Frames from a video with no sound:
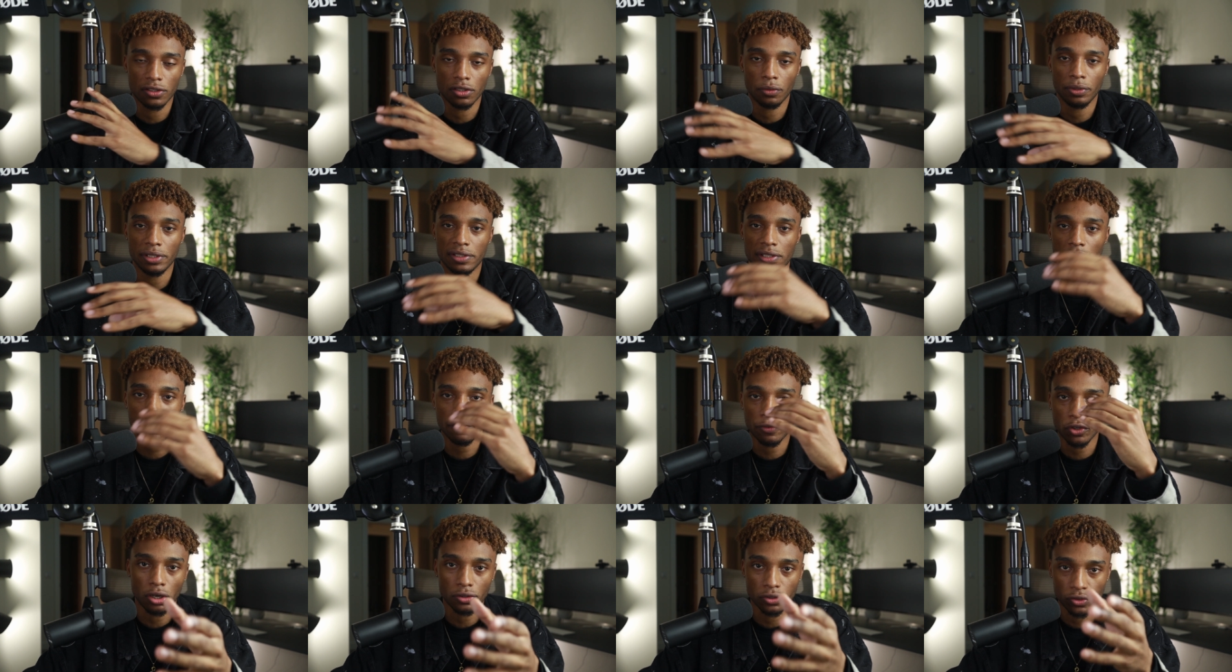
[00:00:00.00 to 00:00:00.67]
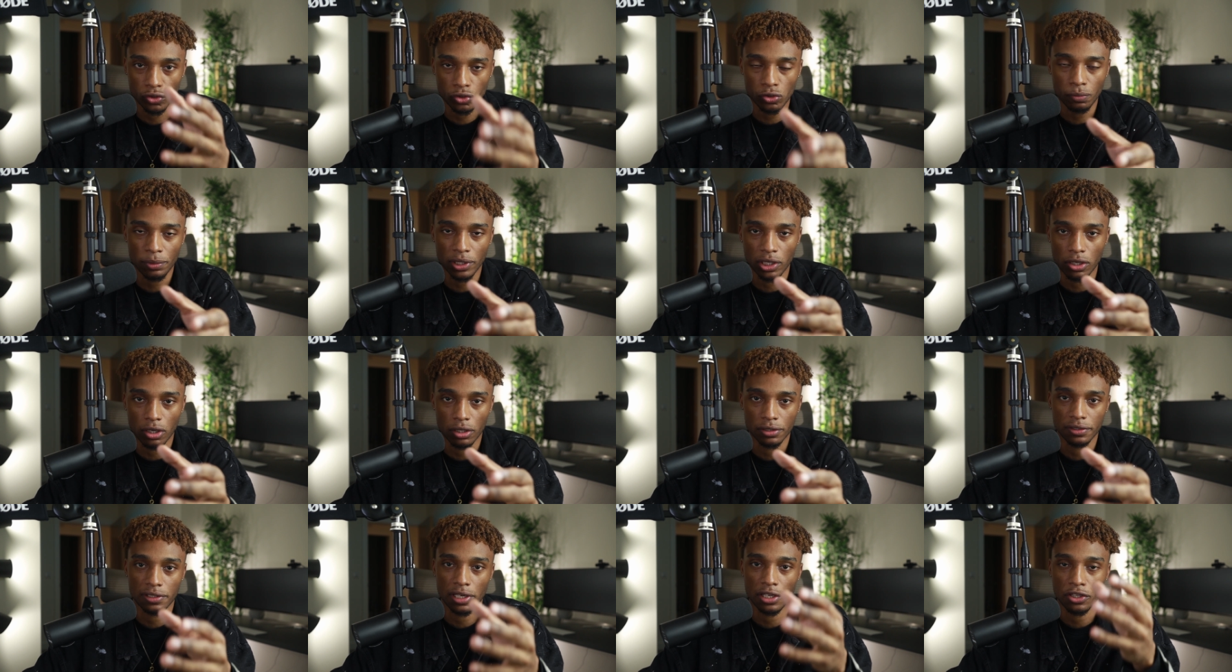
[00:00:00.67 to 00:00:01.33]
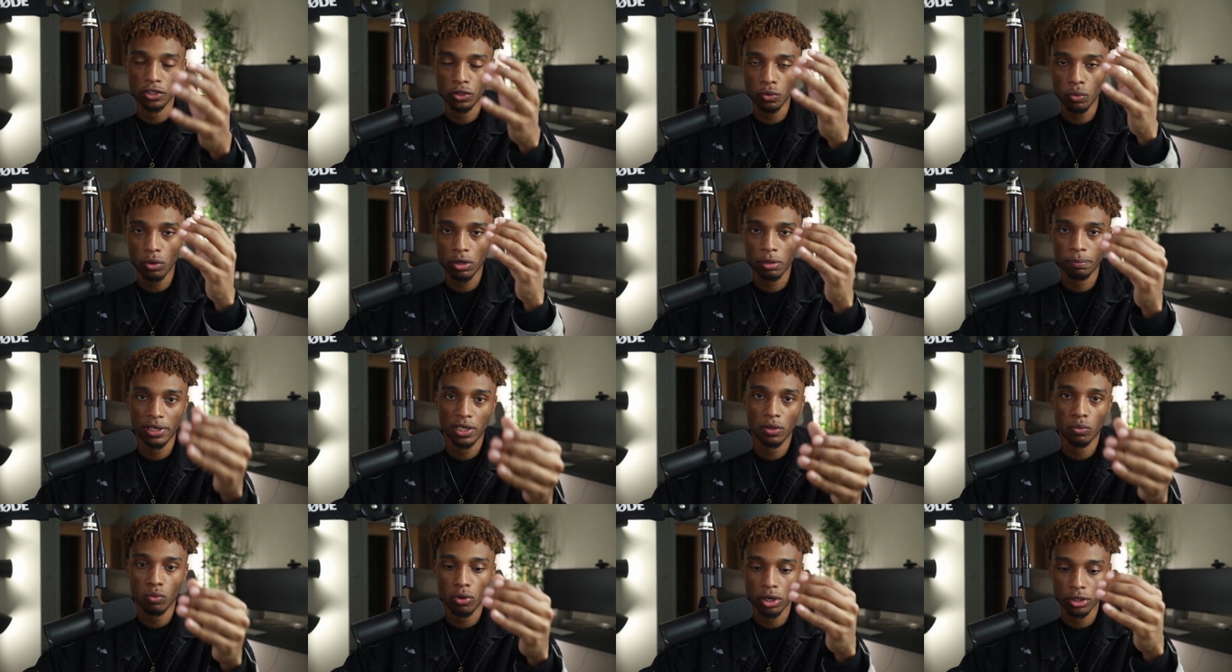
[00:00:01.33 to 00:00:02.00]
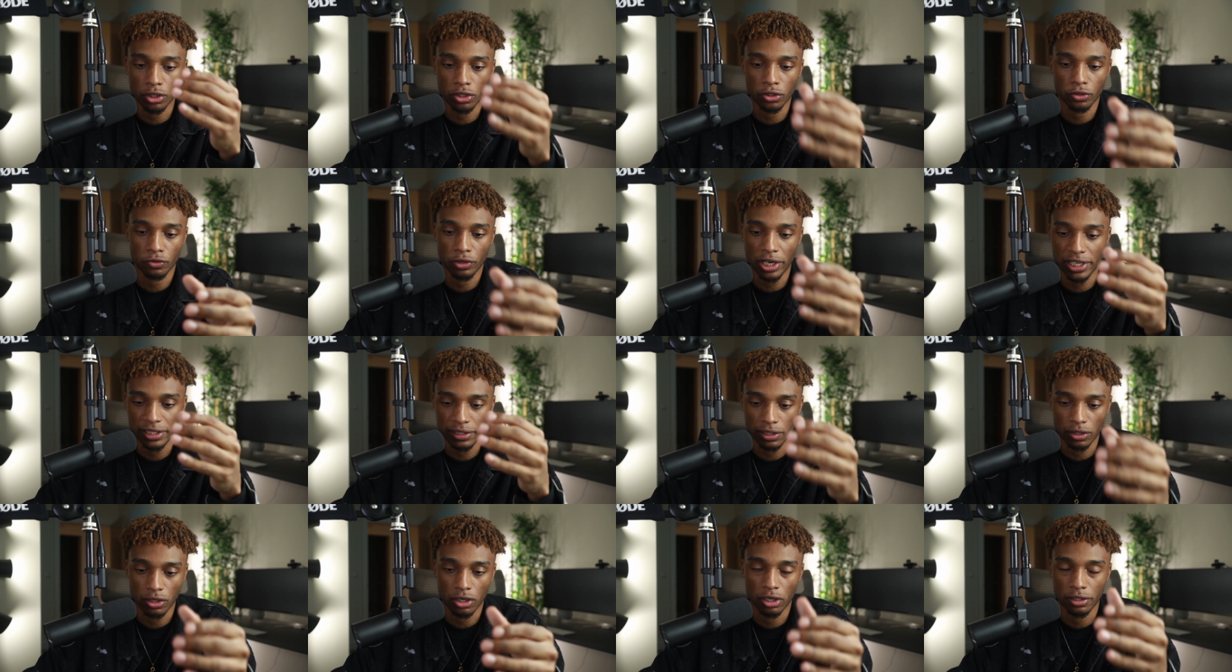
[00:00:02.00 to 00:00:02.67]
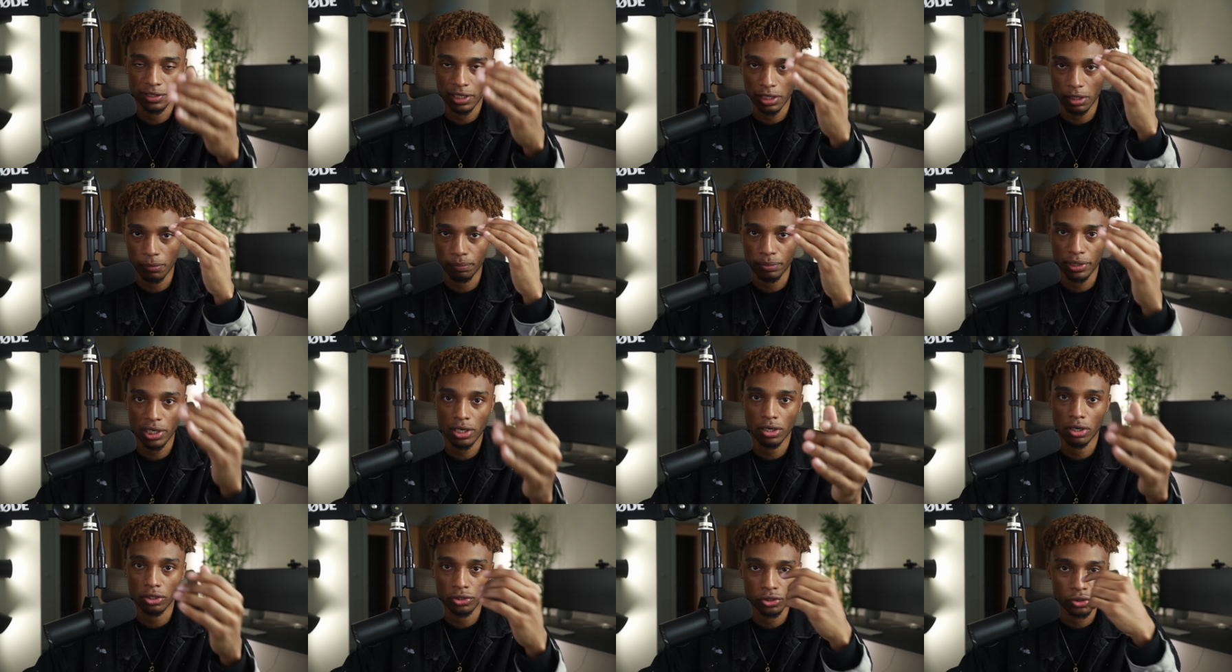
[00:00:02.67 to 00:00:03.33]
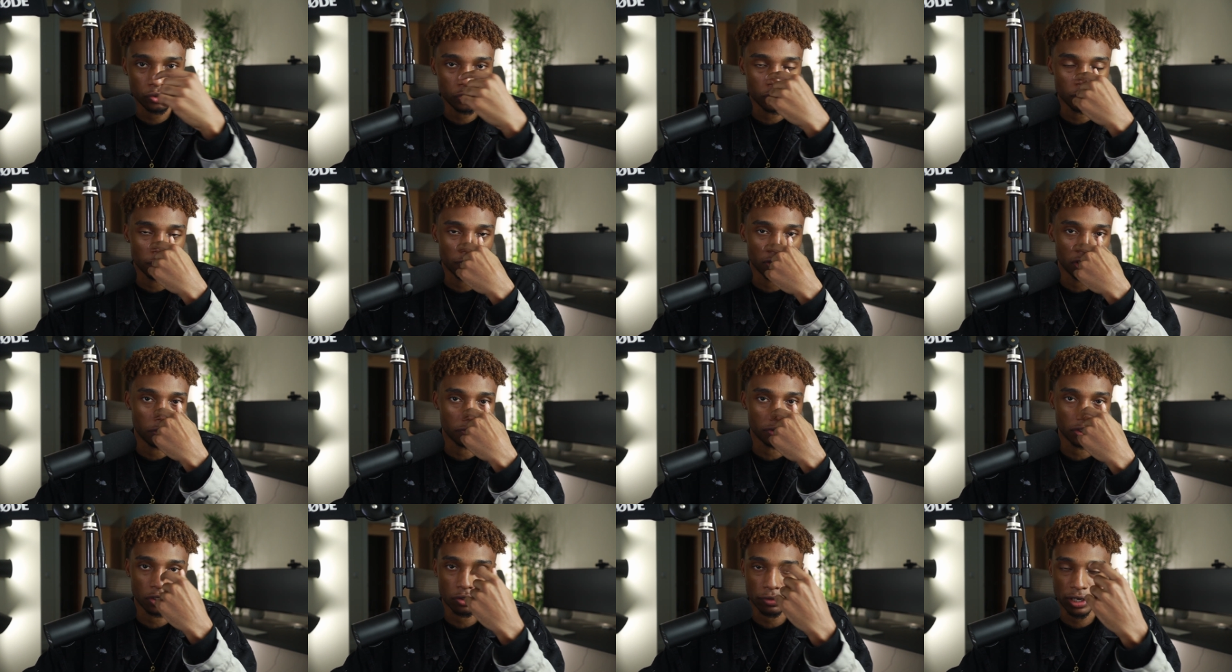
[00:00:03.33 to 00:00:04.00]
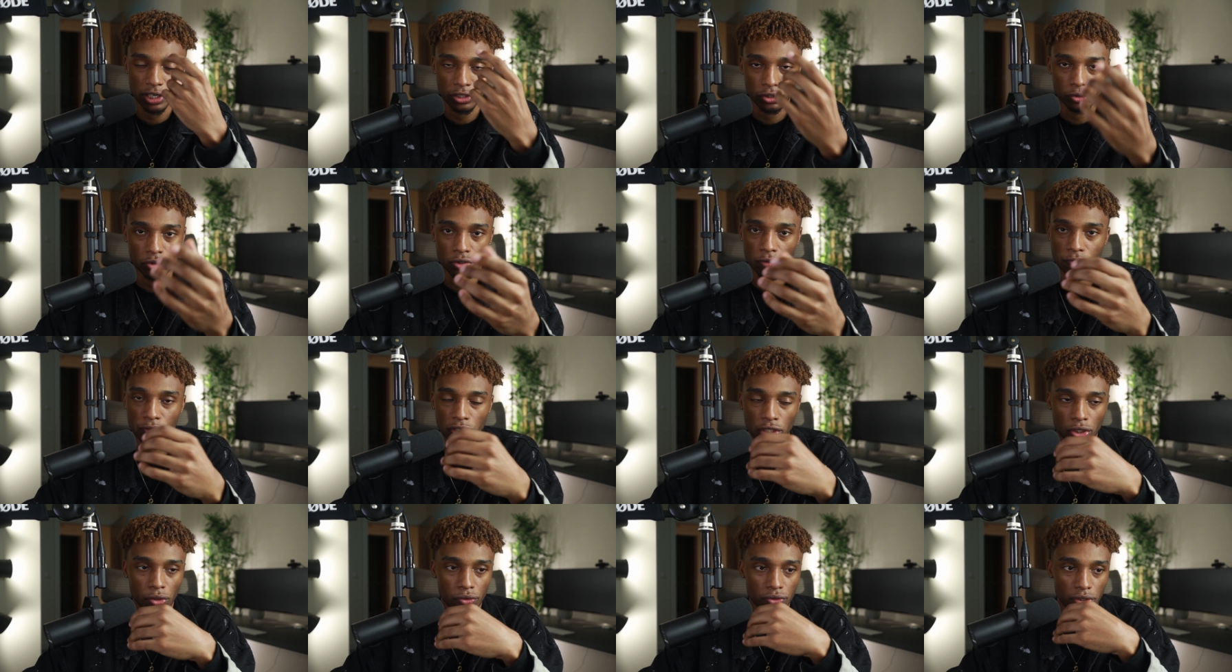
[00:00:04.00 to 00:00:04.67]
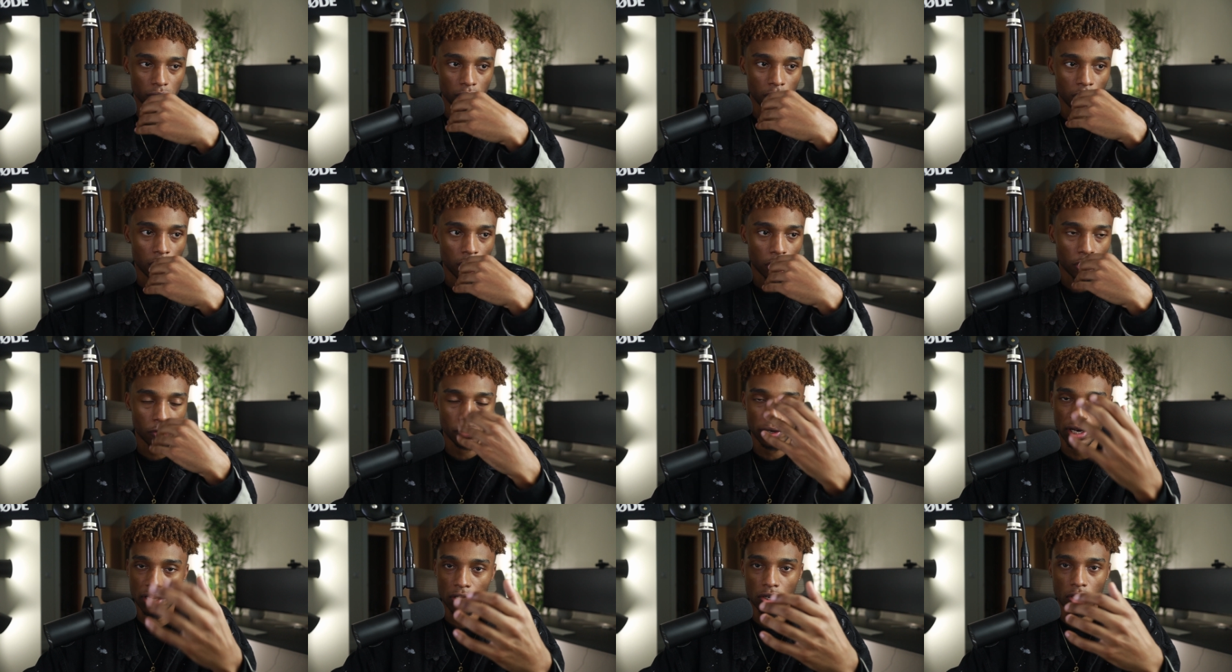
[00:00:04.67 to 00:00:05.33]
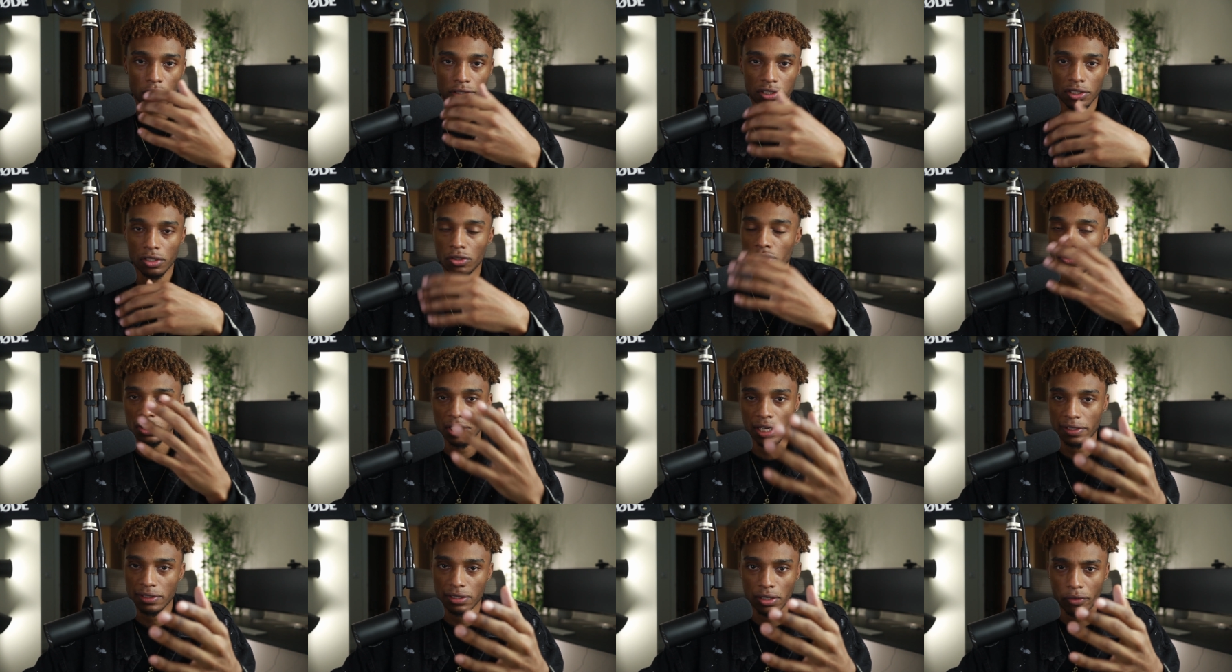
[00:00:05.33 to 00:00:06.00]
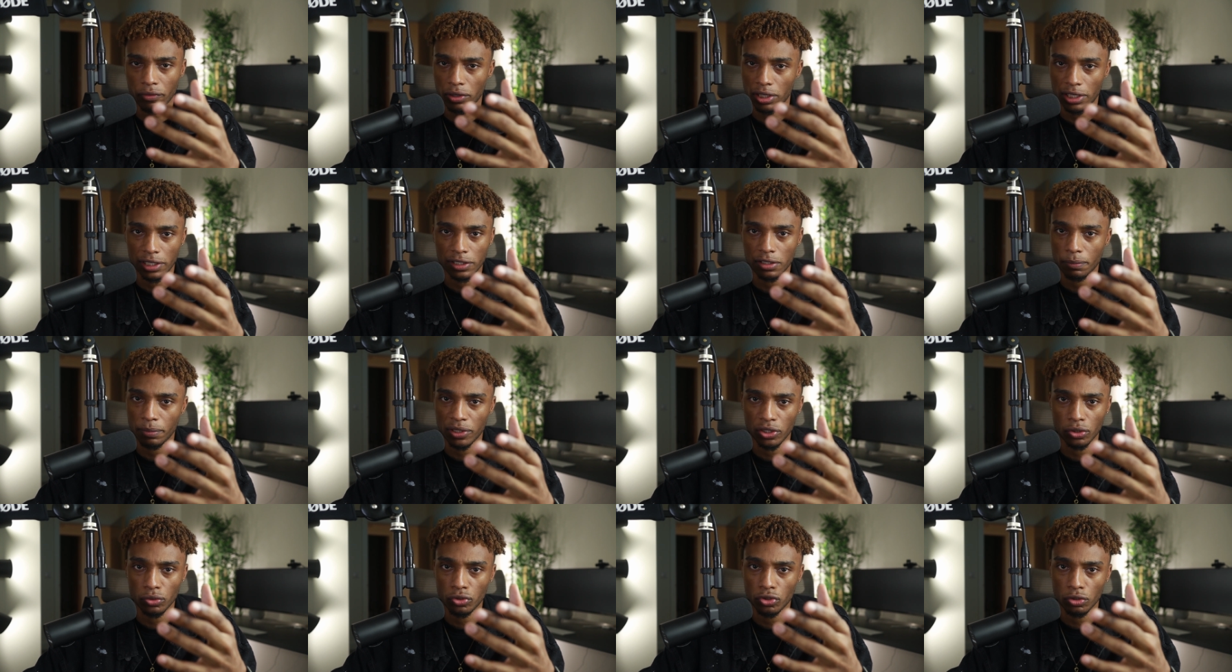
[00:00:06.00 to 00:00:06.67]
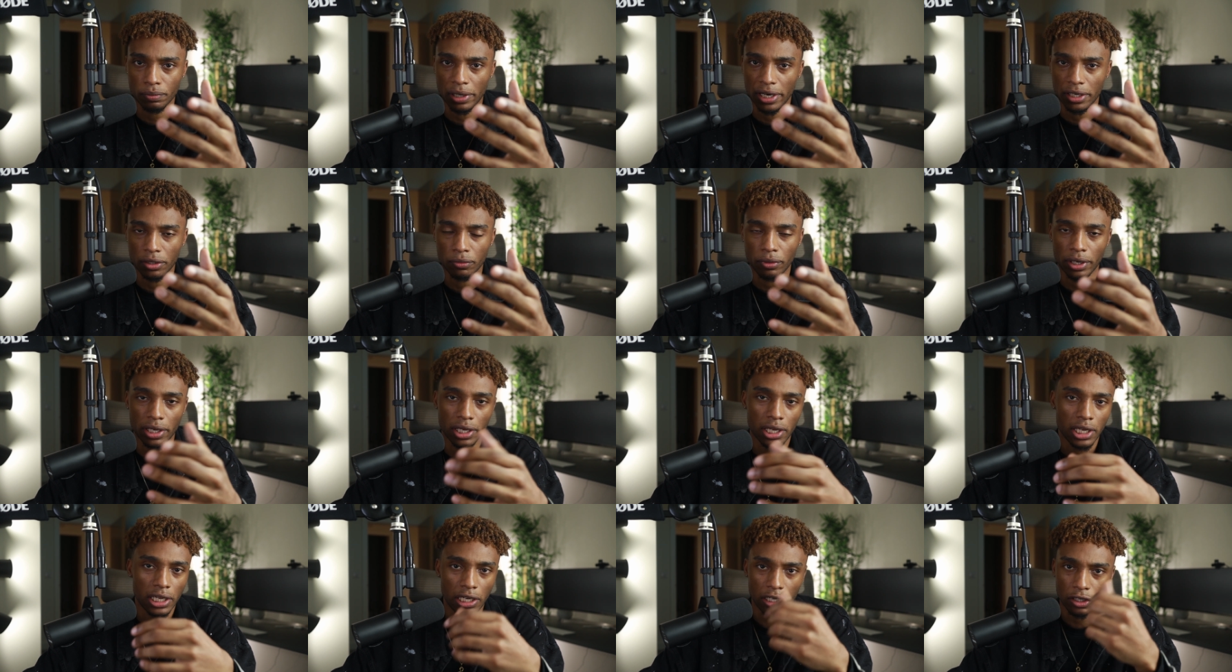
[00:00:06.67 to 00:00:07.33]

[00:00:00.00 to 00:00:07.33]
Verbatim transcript: So instead of consuming content, you want to be the one creating content and being on YouTube videos and creating YouTube videos and creating content. It doesn't necessarily need to be YouTube, by the way.